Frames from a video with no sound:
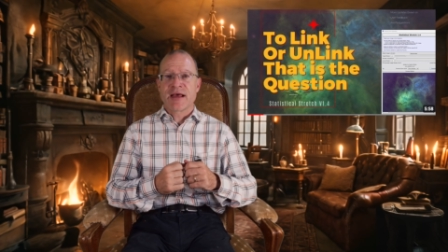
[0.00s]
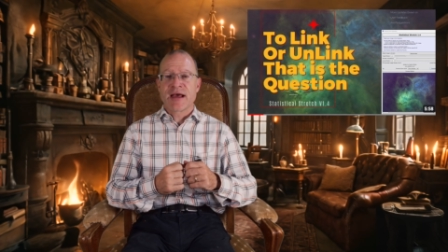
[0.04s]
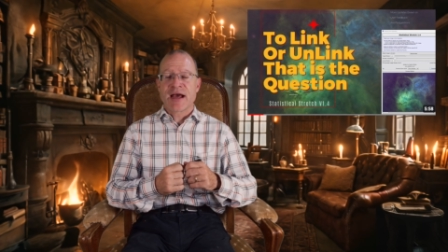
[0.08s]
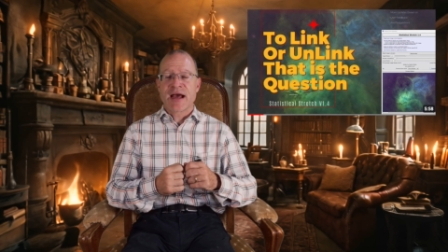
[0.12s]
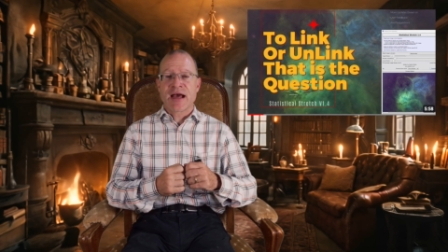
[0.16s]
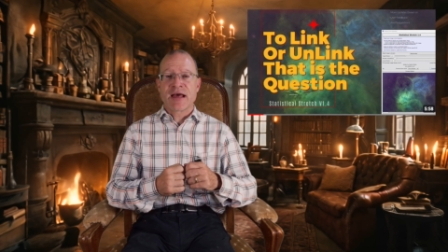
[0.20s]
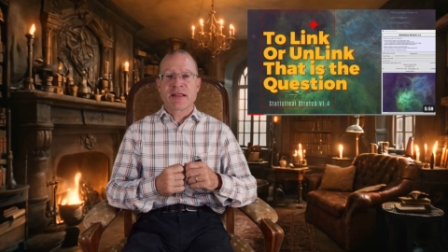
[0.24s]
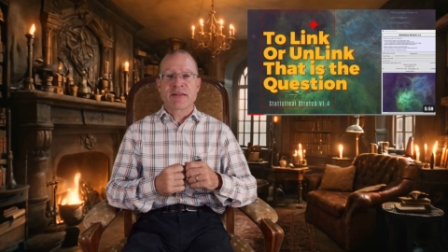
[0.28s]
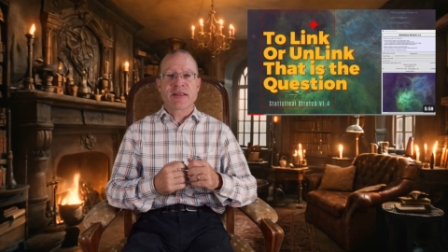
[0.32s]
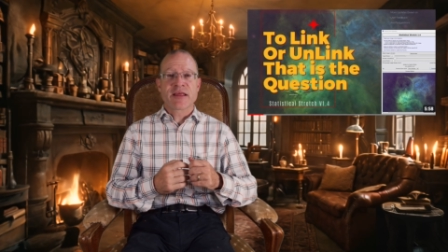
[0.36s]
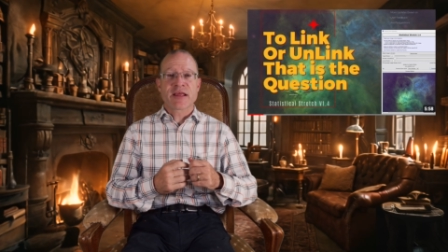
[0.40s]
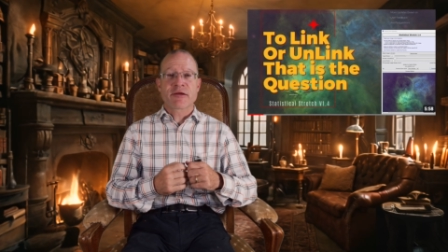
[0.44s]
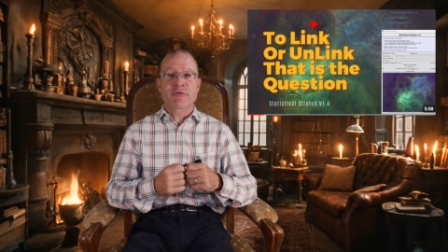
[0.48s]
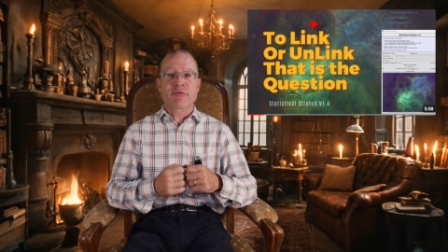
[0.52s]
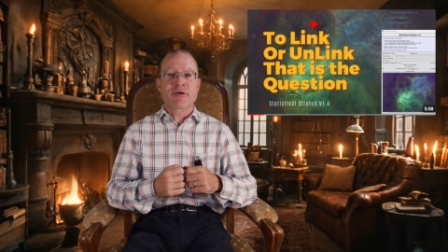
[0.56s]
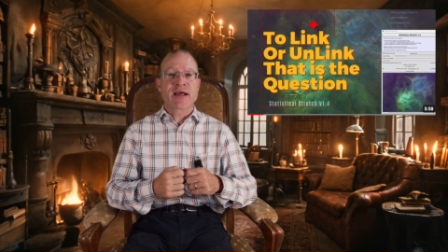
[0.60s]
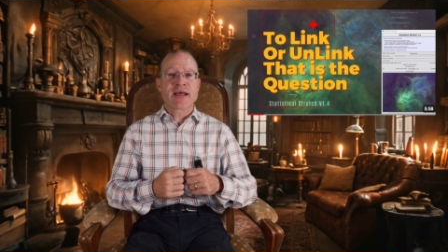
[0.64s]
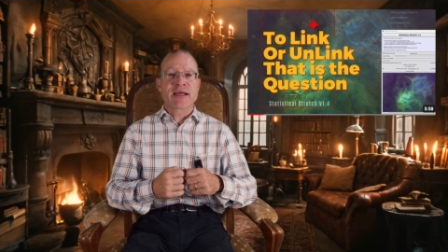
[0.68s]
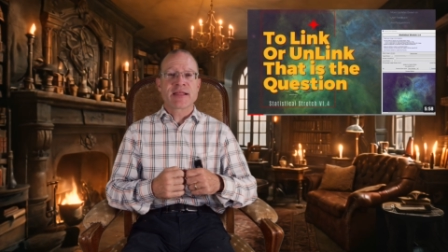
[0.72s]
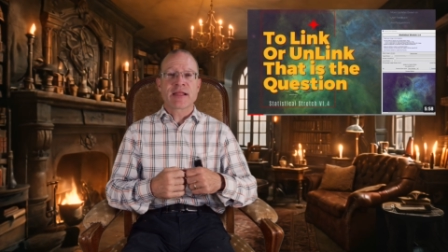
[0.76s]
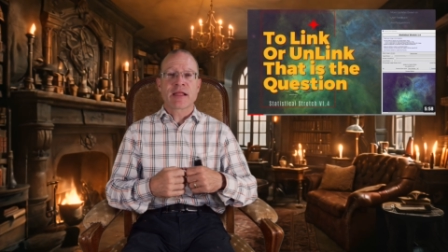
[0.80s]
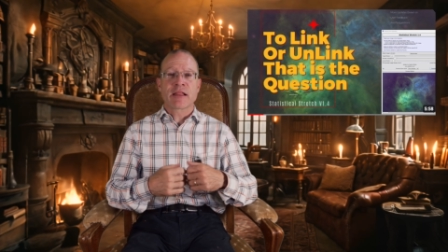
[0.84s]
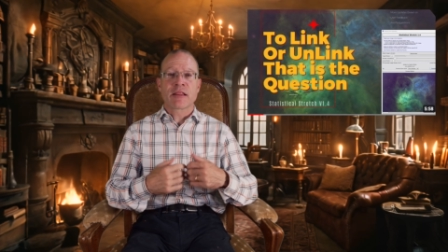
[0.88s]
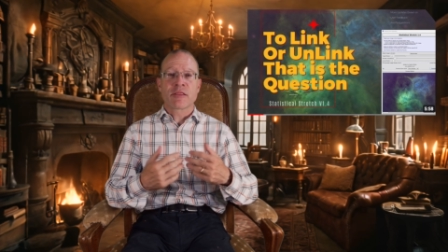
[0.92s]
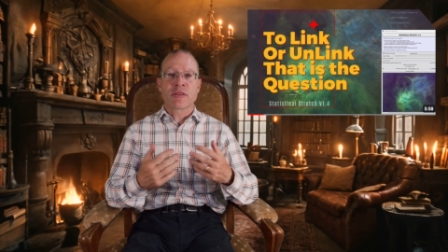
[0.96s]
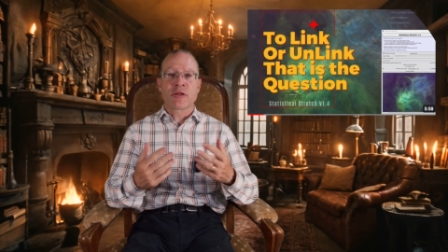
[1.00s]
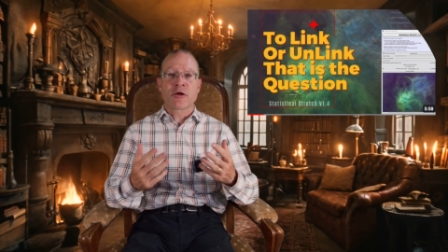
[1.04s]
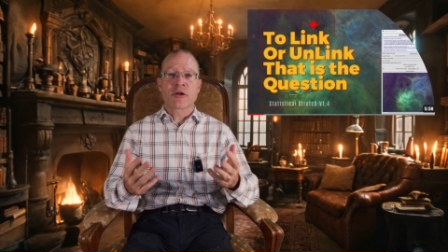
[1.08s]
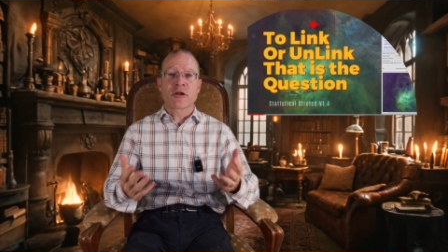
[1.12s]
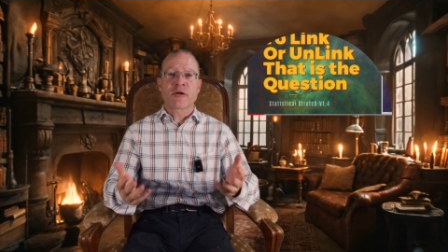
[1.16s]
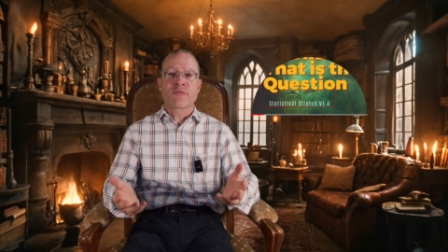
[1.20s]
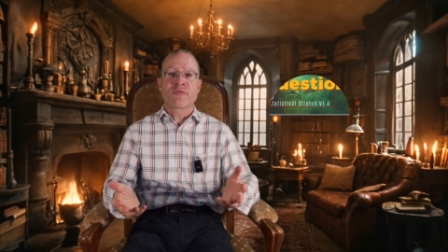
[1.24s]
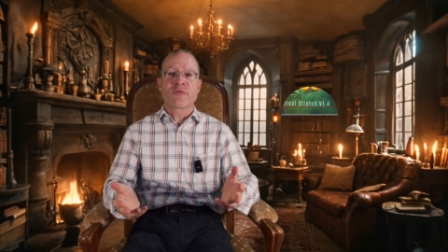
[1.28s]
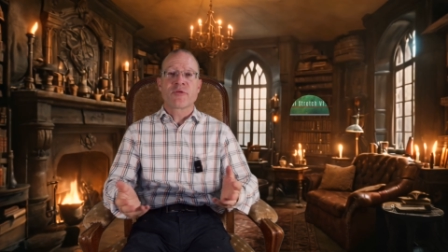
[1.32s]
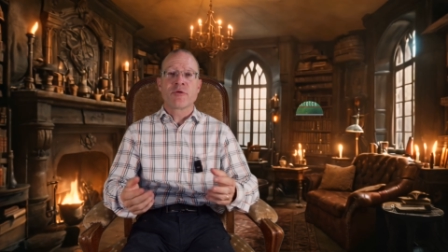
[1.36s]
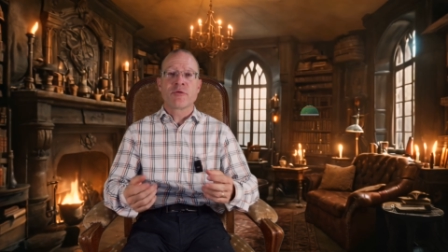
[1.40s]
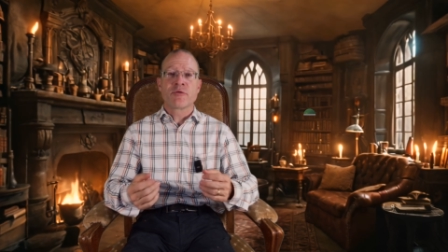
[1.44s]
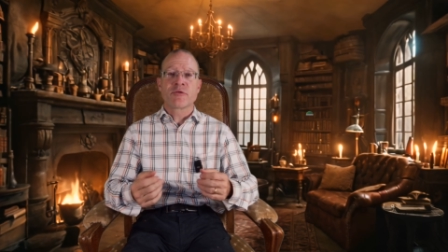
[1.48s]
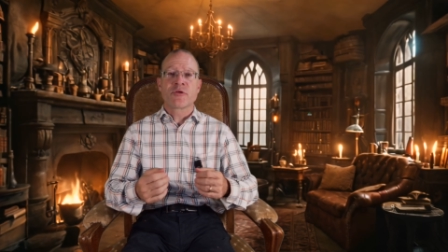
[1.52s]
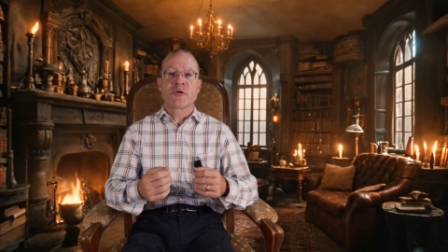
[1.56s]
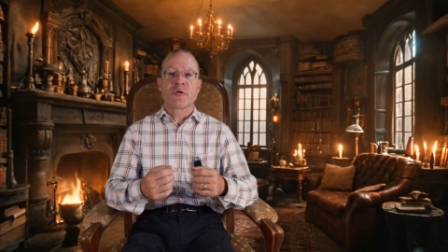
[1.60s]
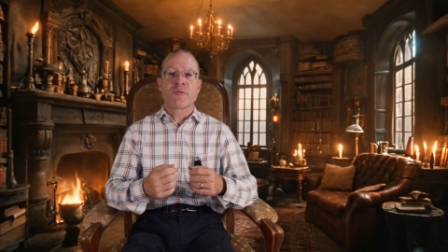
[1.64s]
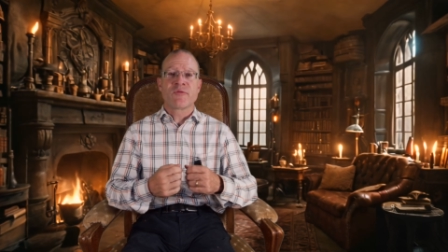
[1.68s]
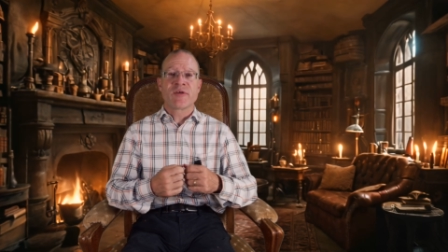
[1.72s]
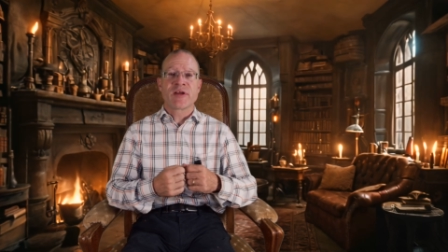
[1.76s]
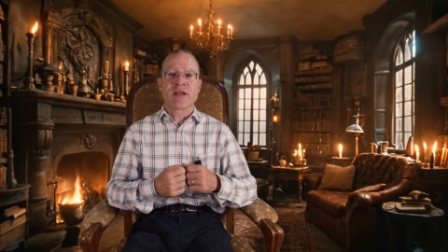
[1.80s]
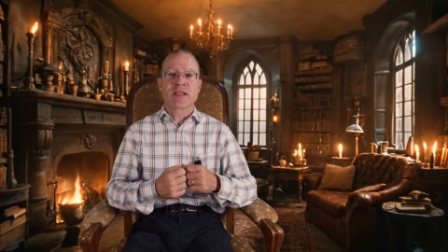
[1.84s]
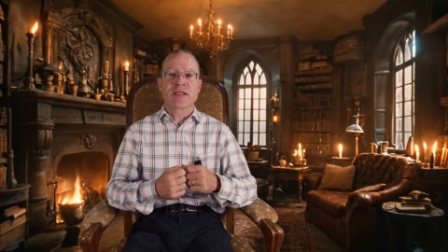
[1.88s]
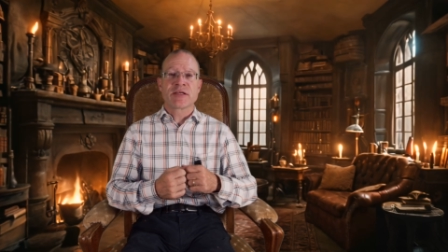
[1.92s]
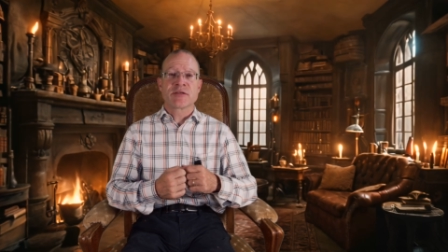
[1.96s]
And he created a lot of YouTube
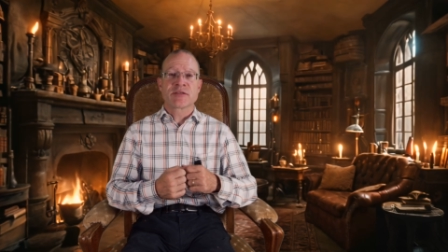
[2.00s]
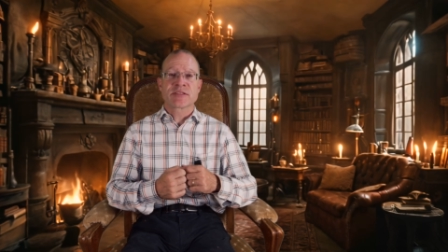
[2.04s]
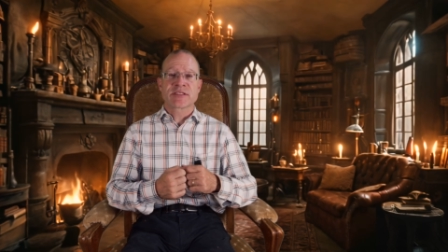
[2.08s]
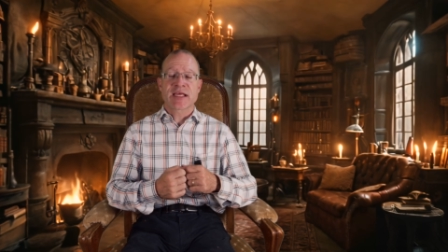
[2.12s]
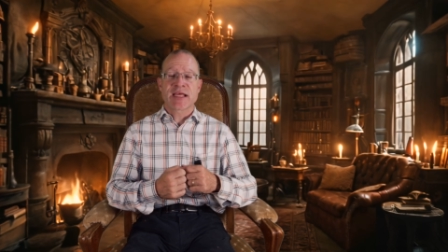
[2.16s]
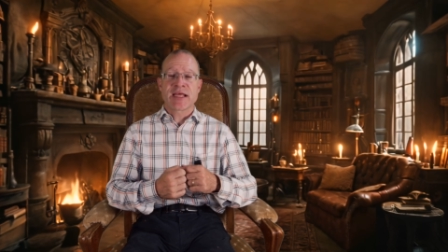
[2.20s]
videos